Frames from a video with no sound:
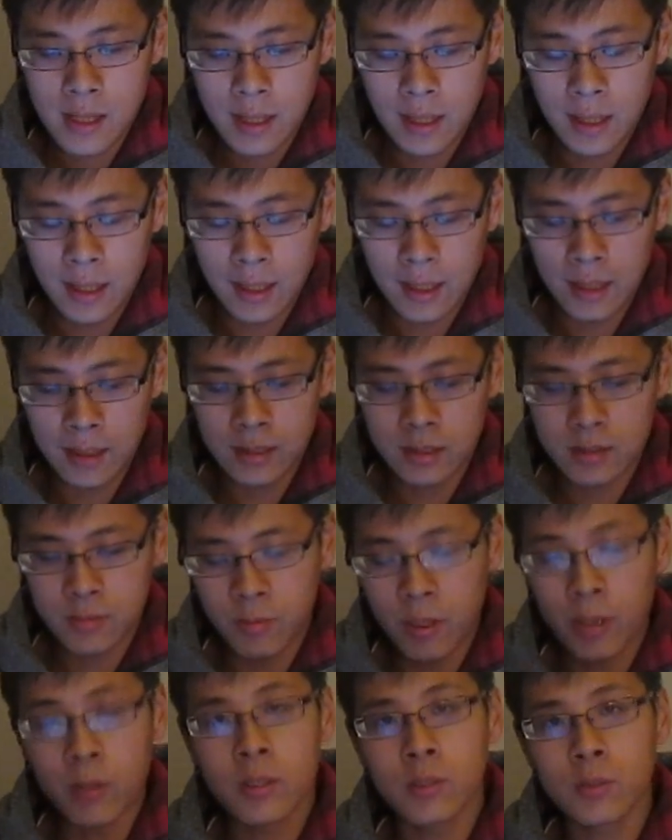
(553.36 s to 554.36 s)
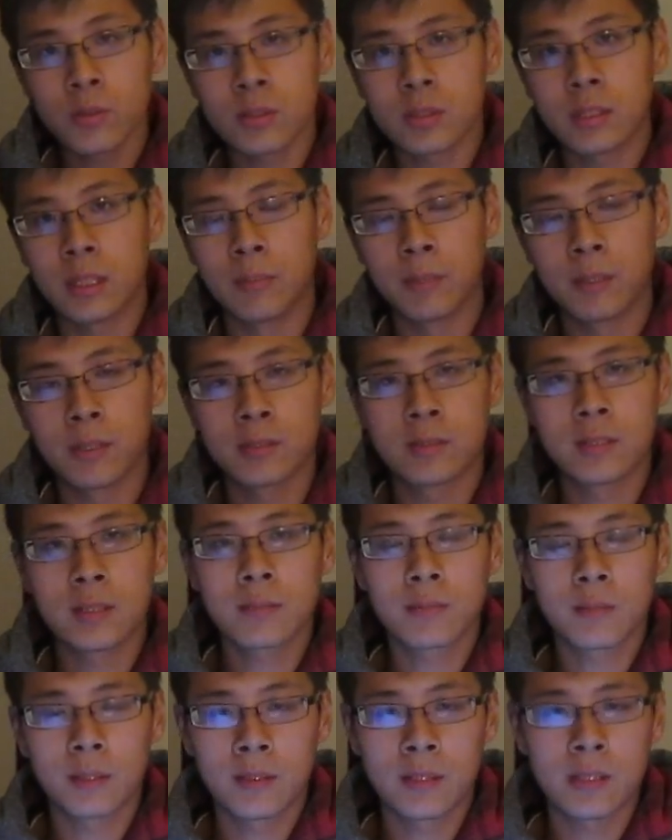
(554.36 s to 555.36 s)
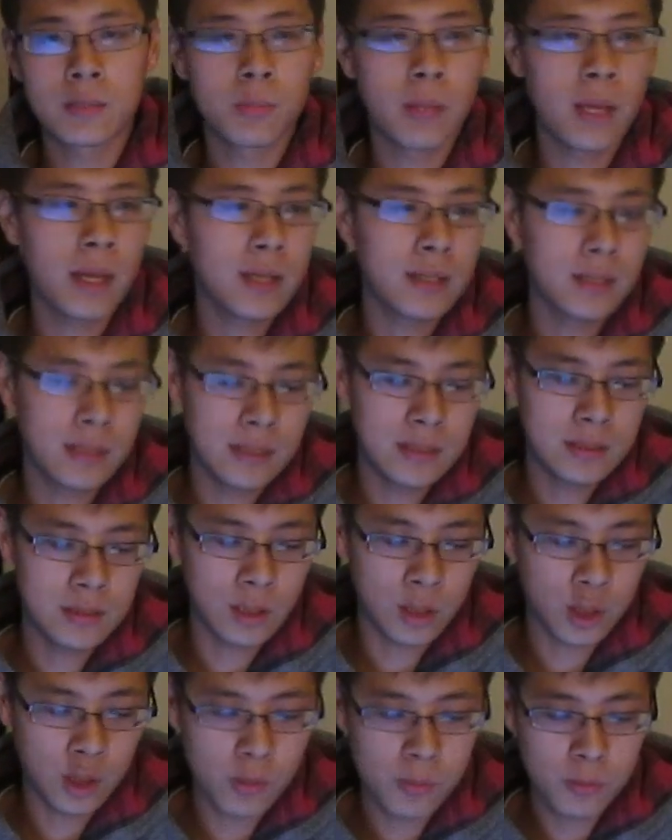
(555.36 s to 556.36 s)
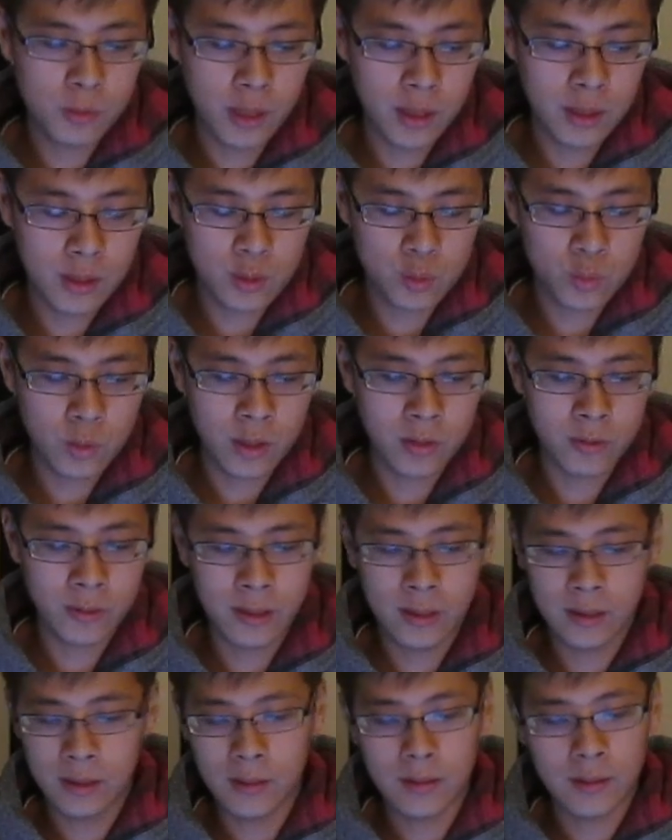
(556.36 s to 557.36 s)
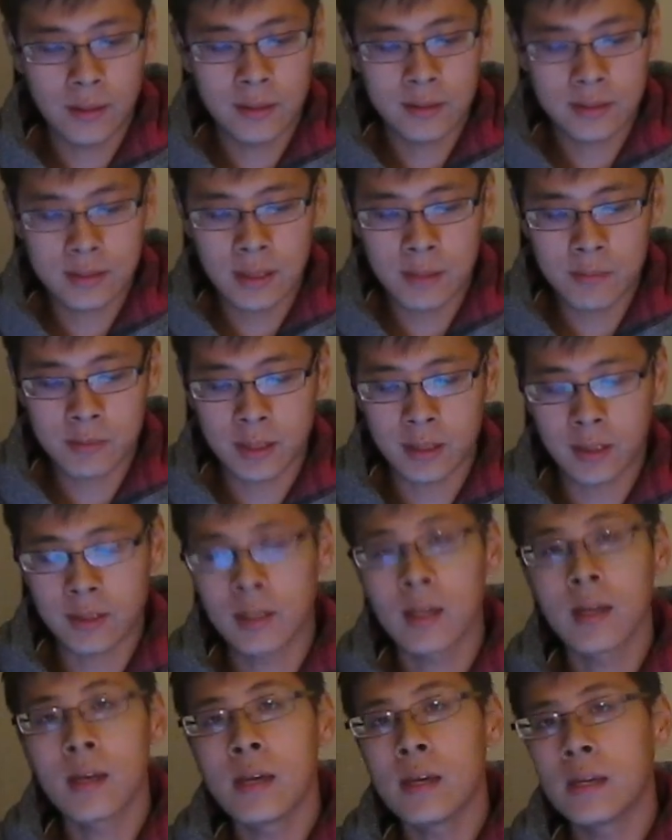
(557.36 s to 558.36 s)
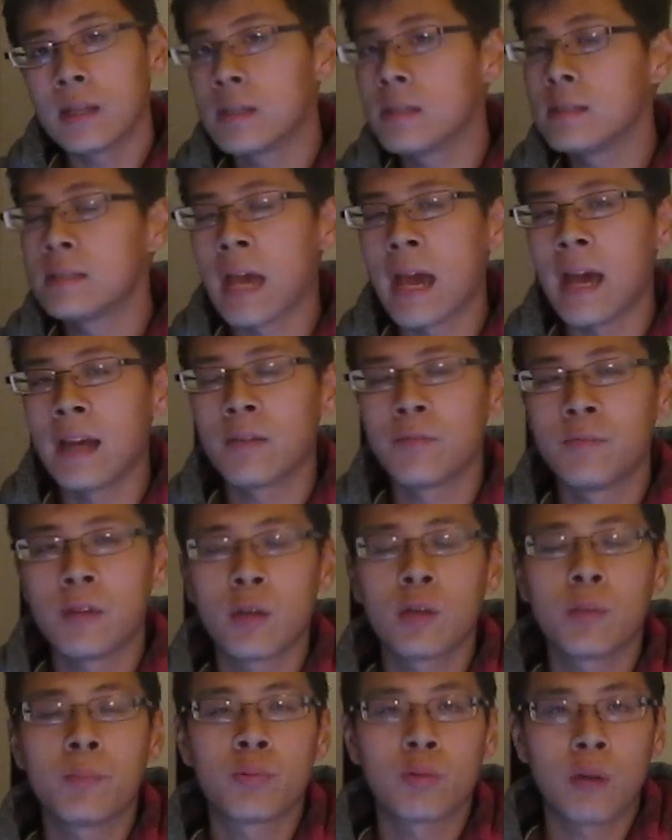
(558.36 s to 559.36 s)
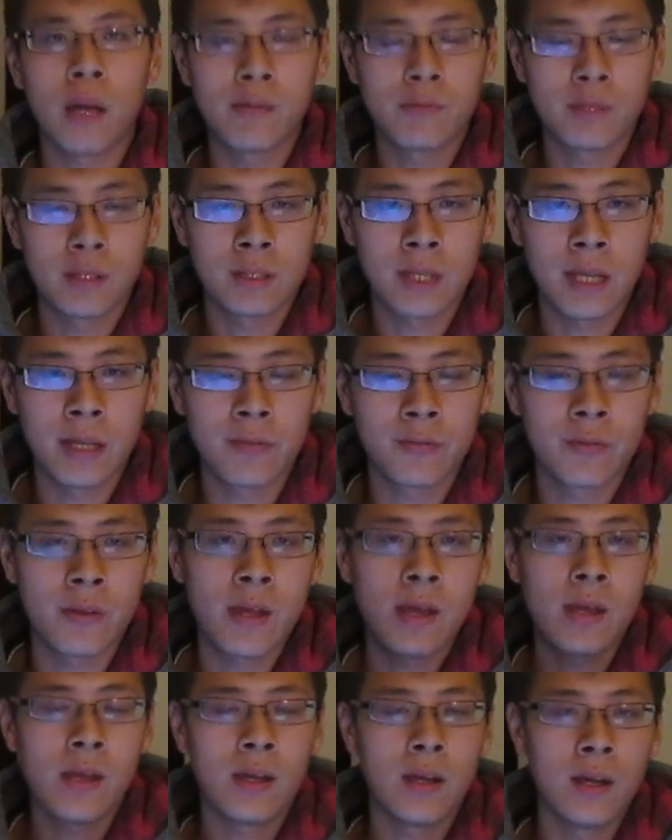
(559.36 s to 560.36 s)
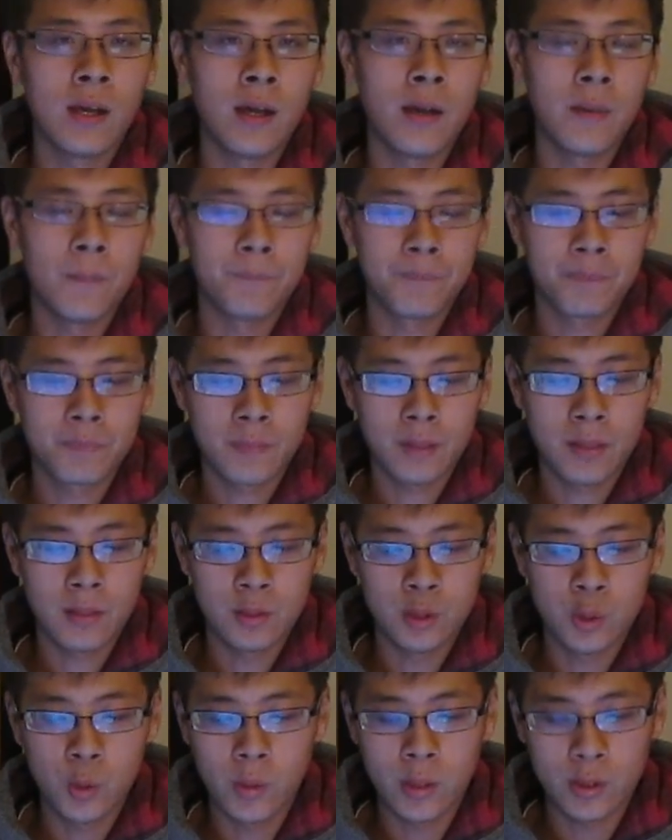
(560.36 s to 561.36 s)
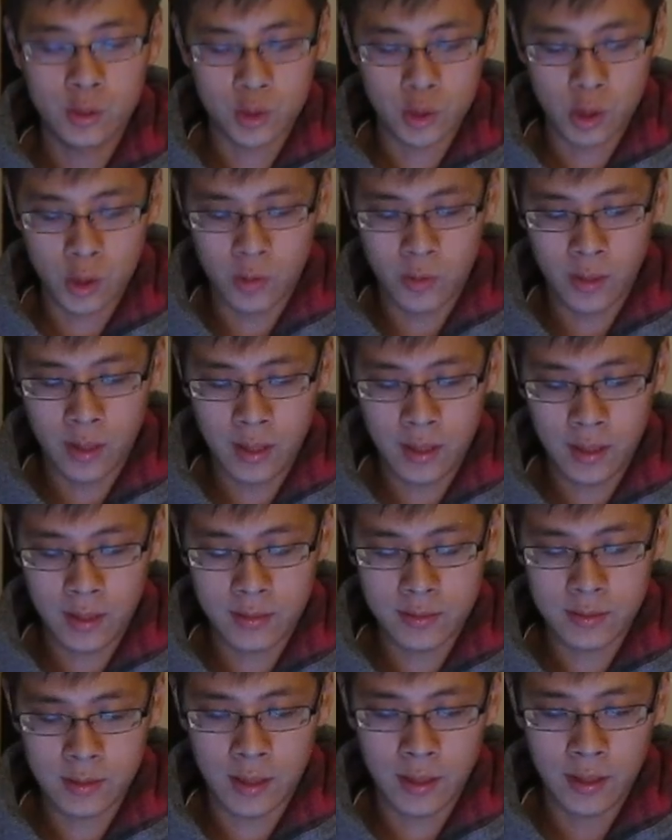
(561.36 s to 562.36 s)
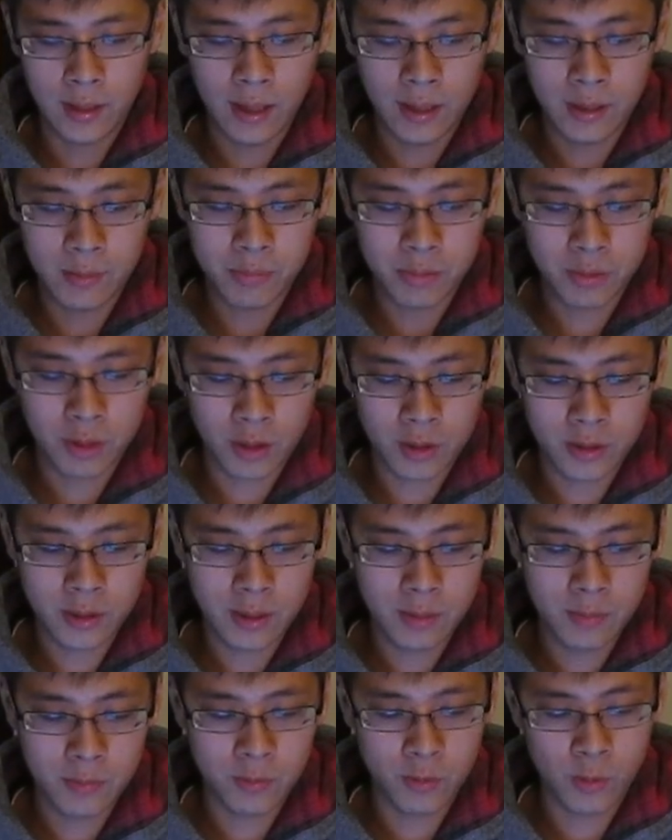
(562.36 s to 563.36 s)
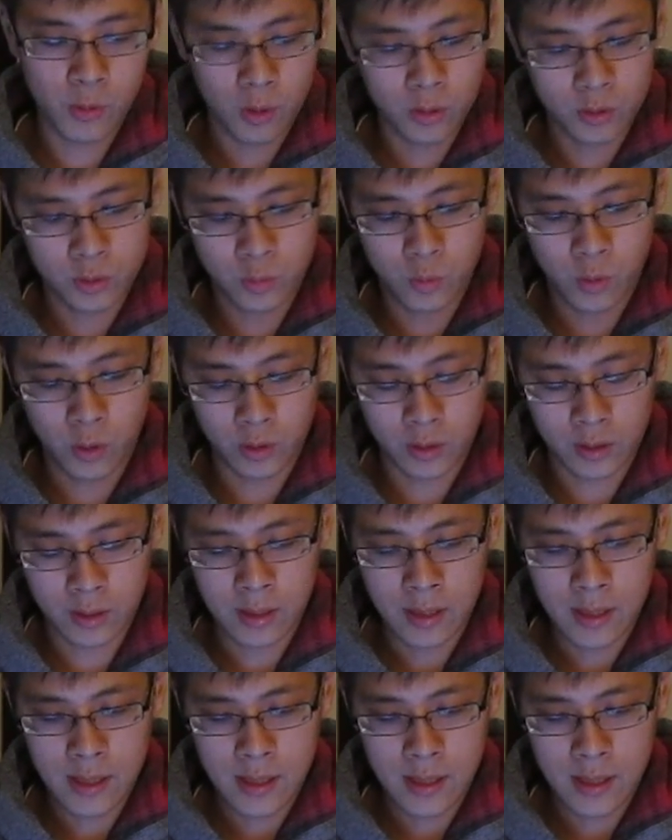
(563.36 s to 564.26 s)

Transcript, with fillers: And it's very interesting because this this man he's accumulated this wealth, and it seems like he's had a very private life um, doing so. And I applaud him for all his work.